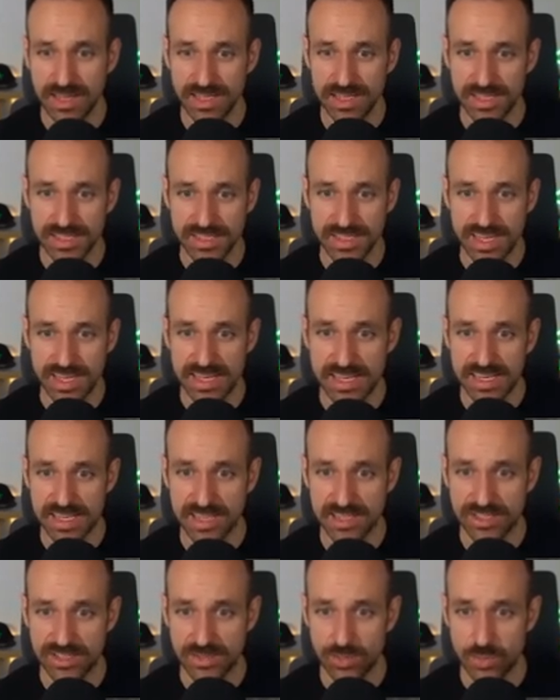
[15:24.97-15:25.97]

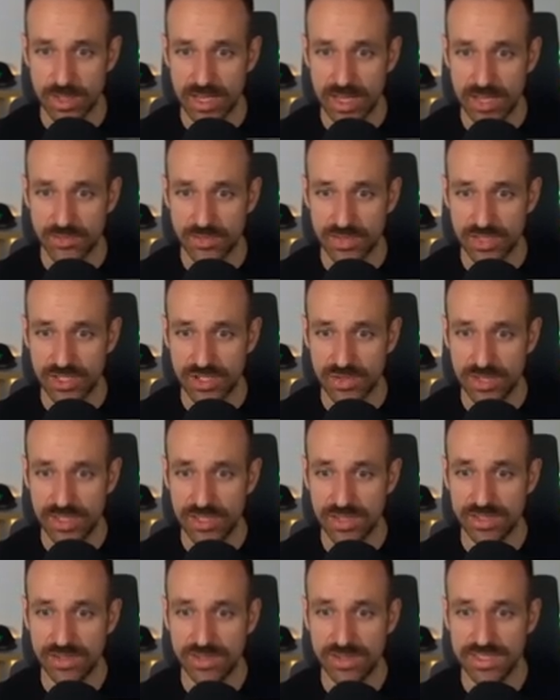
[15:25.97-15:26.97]
signing, so we have to go
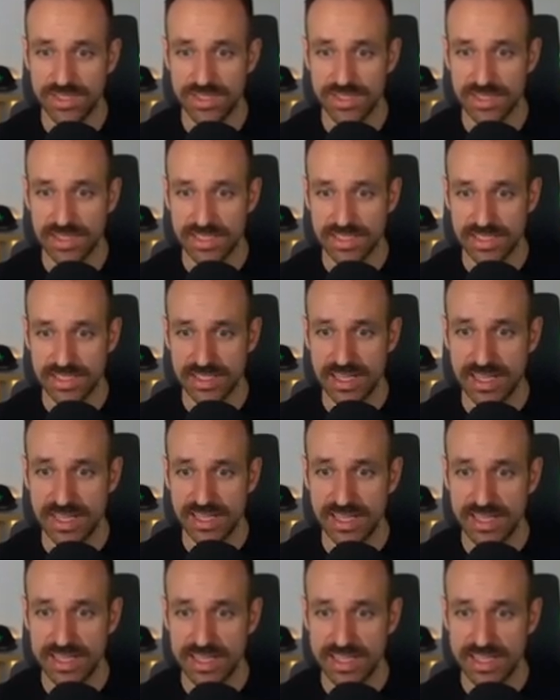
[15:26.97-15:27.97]
here and select
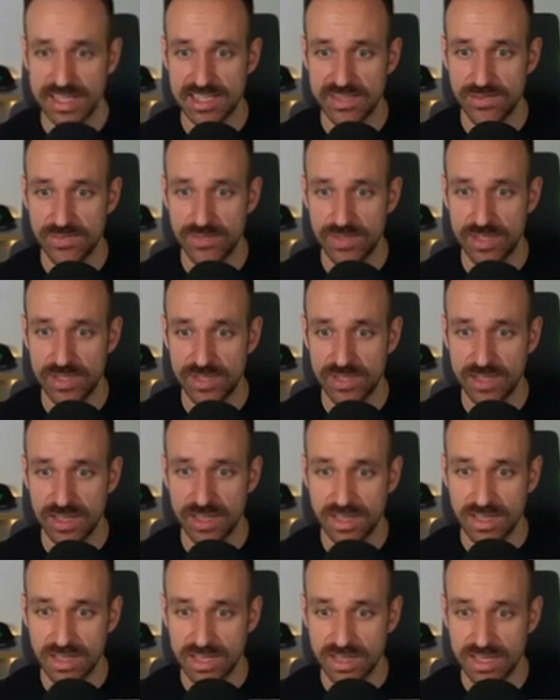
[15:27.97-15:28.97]
signing identity,
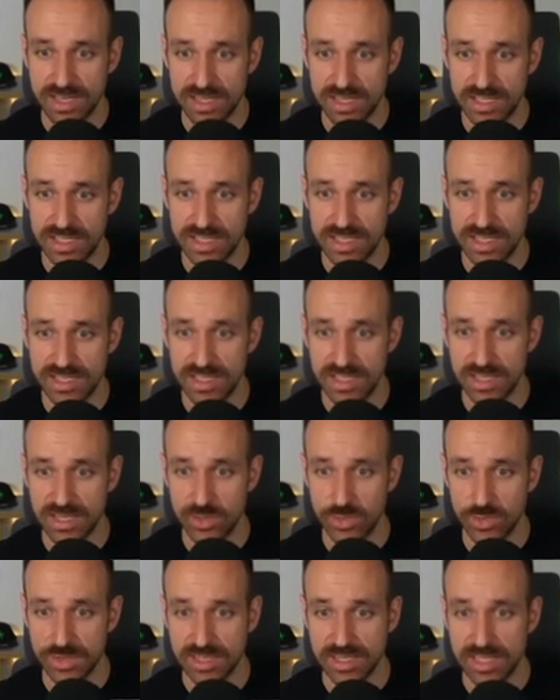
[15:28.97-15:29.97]
then
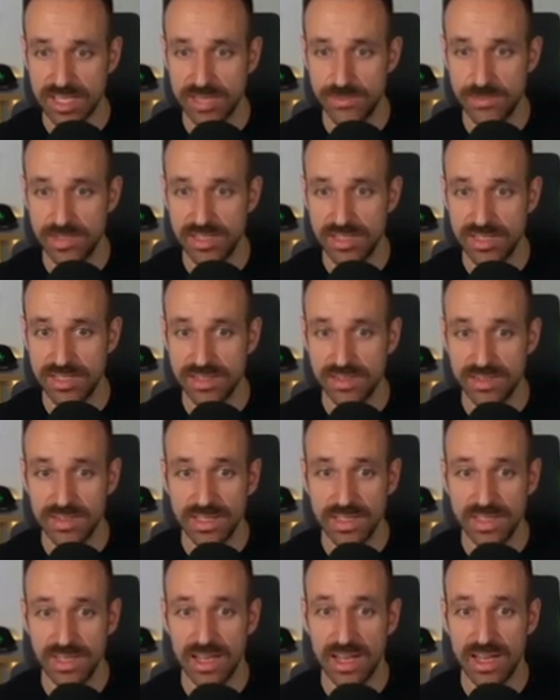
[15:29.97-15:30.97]
I would Simon,
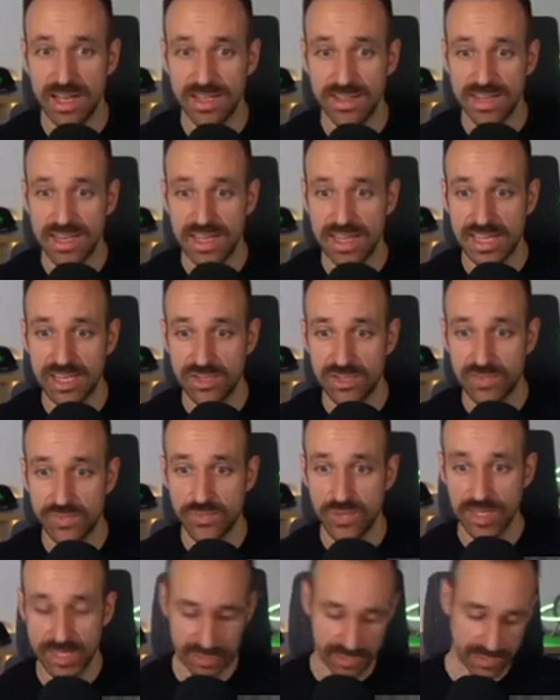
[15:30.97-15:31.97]
and then I could
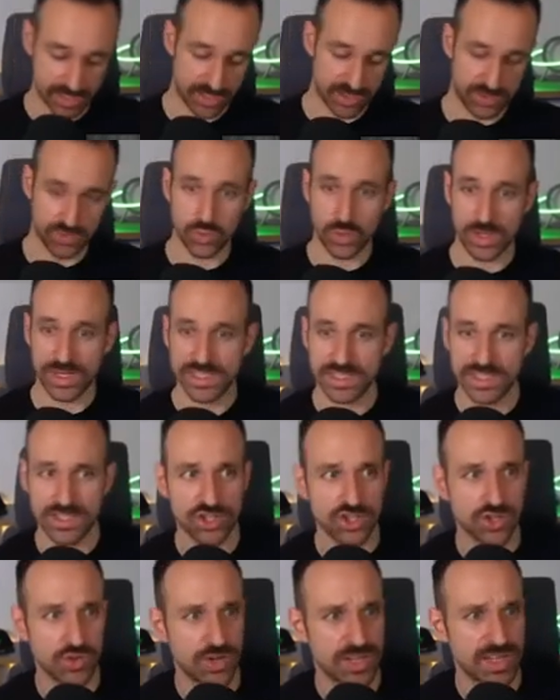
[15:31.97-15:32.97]
finally do, what is the
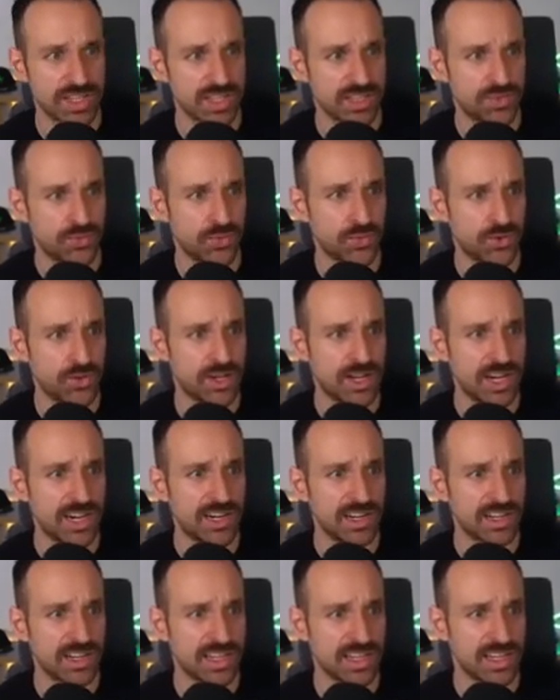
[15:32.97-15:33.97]
shortcut for an
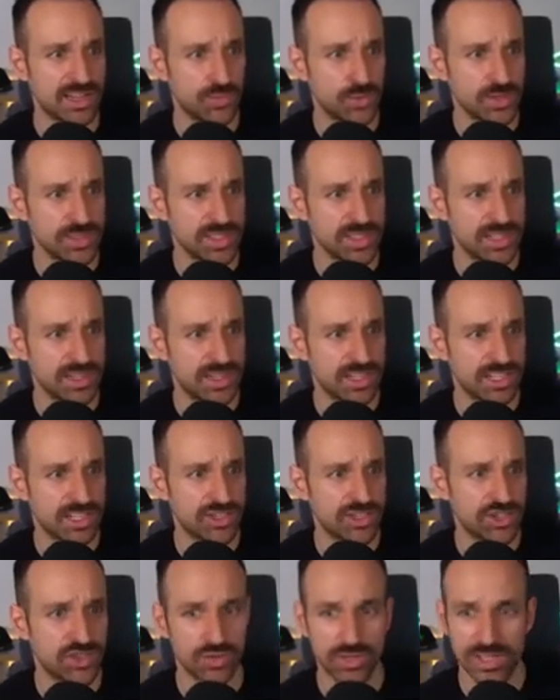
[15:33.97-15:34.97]
archive? Wasn't there like a
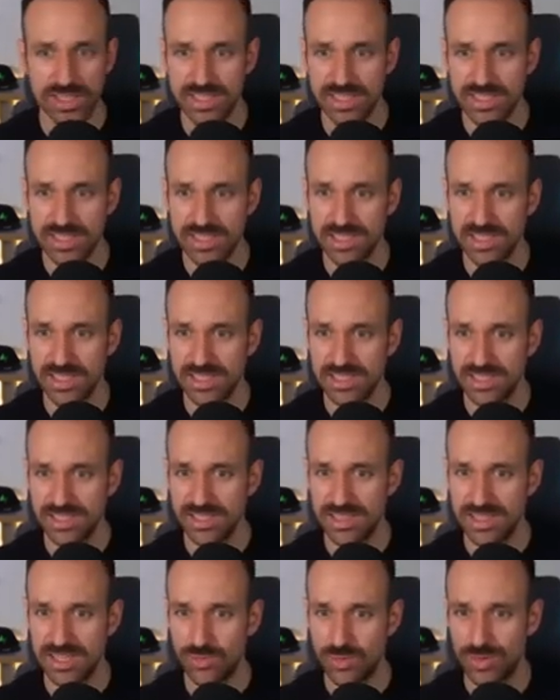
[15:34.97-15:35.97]
shortcut?
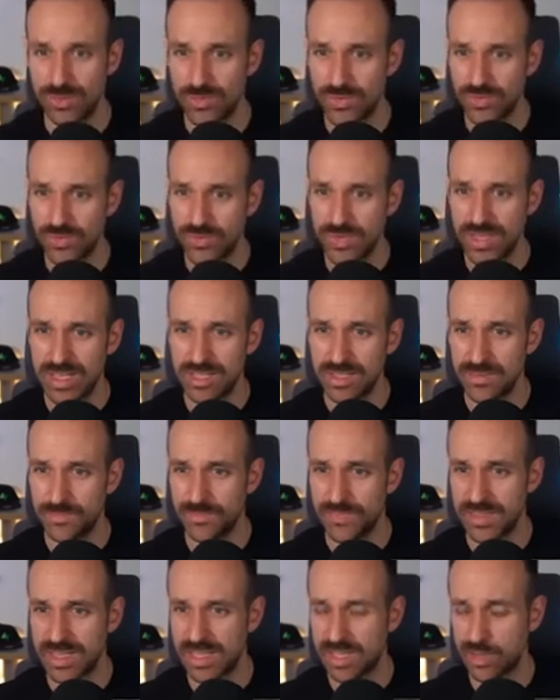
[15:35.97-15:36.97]
Did they remove that?
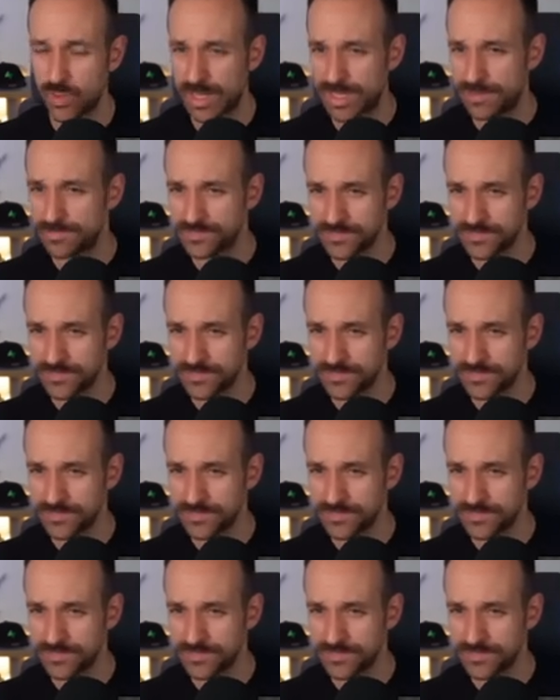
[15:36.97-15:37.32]
Anyway.